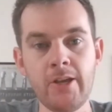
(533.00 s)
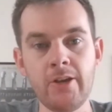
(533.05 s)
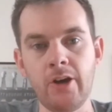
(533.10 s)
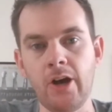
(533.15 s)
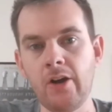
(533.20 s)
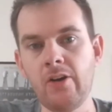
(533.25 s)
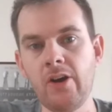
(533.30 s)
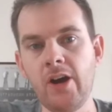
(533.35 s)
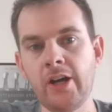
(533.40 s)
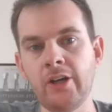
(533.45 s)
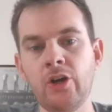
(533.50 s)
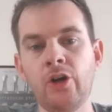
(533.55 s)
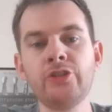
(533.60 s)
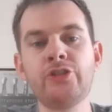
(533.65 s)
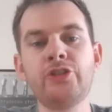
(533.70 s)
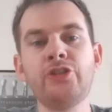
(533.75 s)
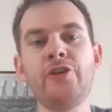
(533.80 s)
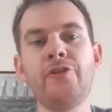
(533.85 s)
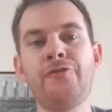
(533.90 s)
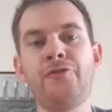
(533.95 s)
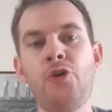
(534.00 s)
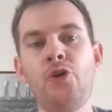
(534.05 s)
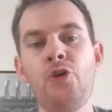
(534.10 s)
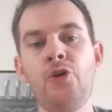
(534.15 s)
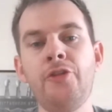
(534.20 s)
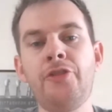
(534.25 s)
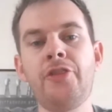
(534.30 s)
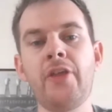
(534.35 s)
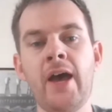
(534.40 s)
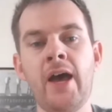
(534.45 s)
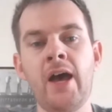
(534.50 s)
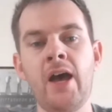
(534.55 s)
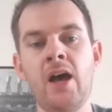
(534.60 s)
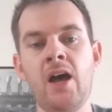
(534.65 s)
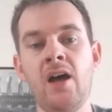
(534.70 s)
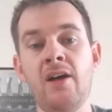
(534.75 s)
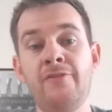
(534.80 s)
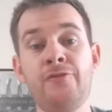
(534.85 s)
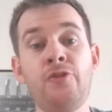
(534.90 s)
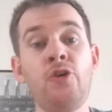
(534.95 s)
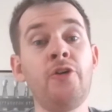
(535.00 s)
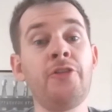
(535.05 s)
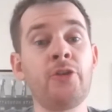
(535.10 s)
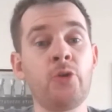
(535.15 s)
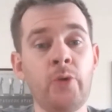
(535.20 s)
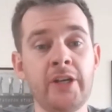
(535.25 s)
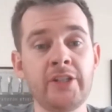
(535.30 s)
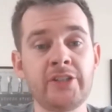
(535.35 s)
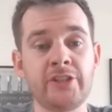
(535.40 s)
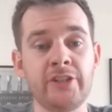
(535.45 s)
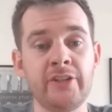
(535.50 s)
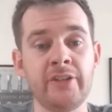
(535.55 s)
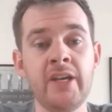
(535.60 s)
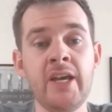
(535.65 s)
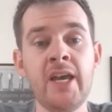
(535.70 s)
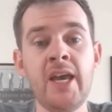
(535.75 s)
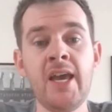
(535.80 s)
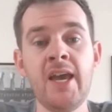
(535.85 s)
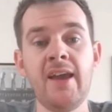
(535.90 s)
All right, on to the fourth uh, fourth question,